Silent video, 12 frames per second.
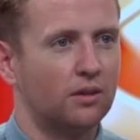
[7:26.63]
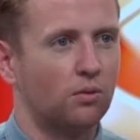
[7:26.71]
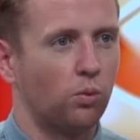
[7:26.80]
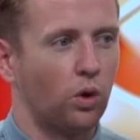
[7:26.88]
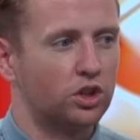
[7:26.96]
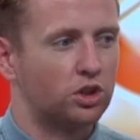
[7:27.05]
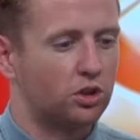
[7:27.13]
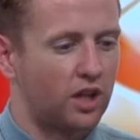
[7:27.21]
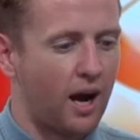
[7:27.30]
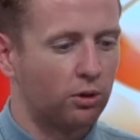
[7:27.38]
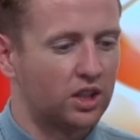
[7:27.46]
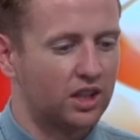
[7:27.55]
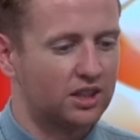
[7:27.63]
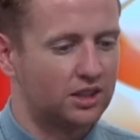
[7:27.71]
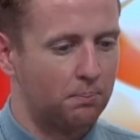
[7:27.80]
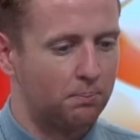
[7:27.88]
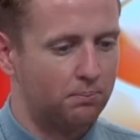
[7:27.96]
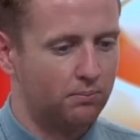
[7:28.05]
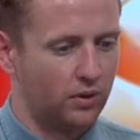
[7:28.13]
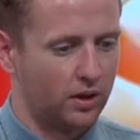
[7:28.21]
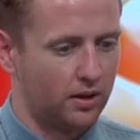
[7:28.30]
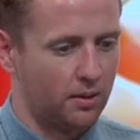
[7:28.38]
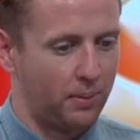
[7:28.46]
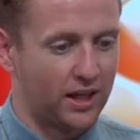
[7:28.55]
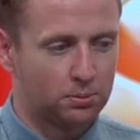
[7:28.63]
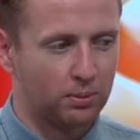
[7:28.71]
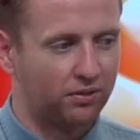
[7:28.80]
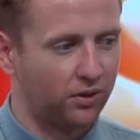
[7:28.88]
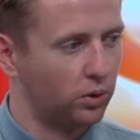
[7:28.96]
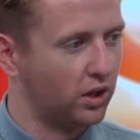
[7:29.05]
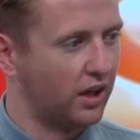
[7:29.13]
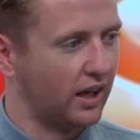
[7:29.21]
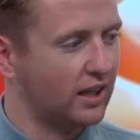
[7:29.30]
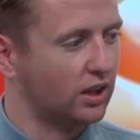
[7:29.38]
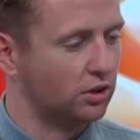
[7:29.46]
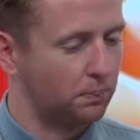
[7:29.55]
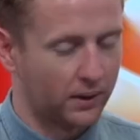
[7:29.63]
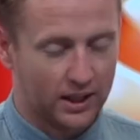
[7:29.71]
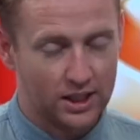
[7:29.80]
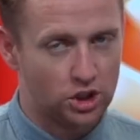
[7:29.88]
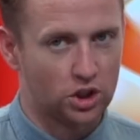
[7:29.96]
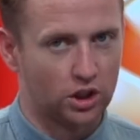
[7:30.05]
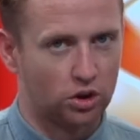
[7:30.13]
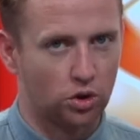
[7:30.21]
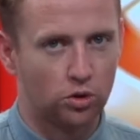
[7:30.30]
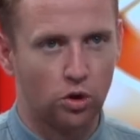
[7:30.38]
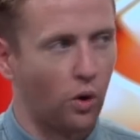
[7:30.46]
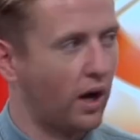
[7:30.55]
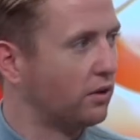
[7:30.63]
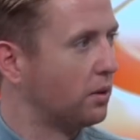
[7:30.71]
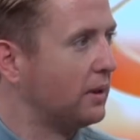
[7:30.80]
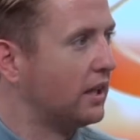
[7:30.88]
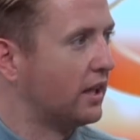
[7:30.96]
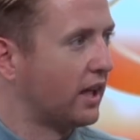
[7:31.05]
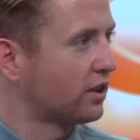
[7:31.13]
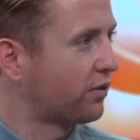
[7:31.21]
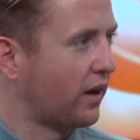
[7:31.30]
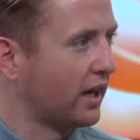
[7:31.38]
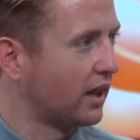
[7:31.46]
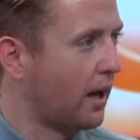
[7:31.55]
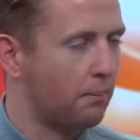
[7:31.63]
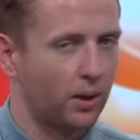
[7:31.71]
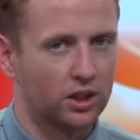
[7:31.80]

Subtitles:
was touted as the best midfielder in England, potentially. Could go on to be the next Frank Lampard.